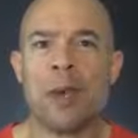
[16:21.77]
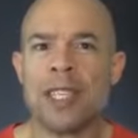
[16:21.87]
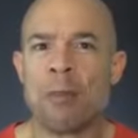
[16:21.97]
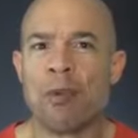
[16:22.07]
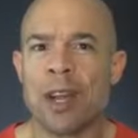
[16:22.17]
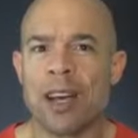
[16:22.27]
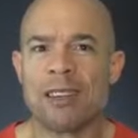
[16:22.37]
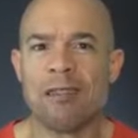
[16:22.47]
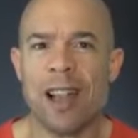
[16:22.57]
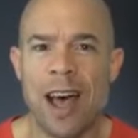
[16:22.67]
busy,
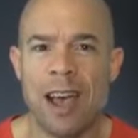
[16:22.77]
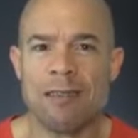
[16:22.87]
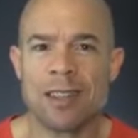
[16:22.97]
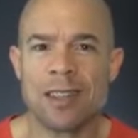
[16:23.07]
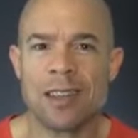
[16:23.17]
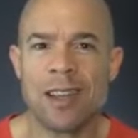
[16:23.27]
productive lives.